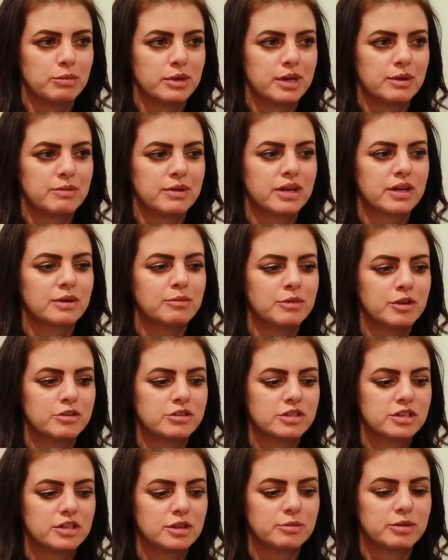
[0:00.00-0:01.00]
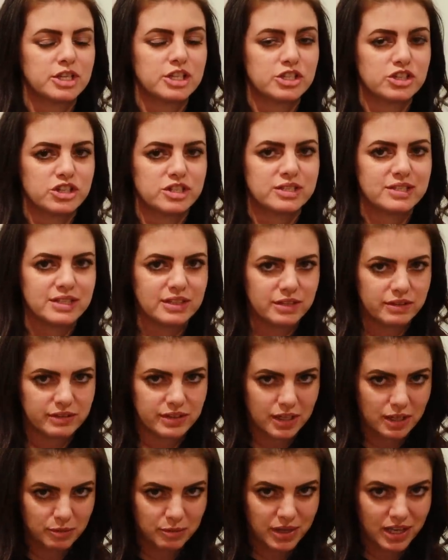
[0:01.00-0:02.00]
but I'm not emotional because she's
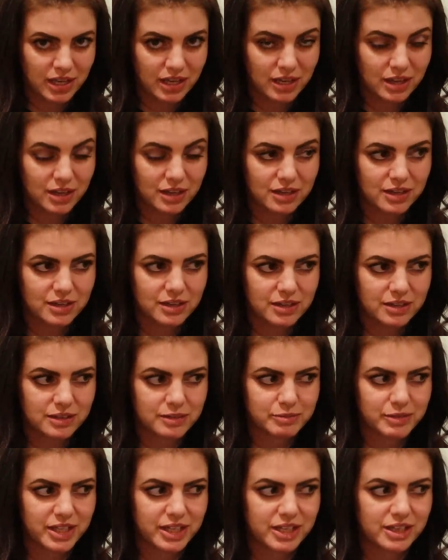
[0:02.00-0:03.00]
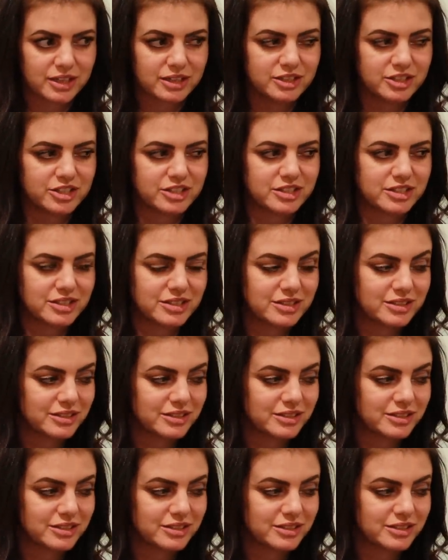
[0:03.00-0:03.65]
leaving me. I'm like, just,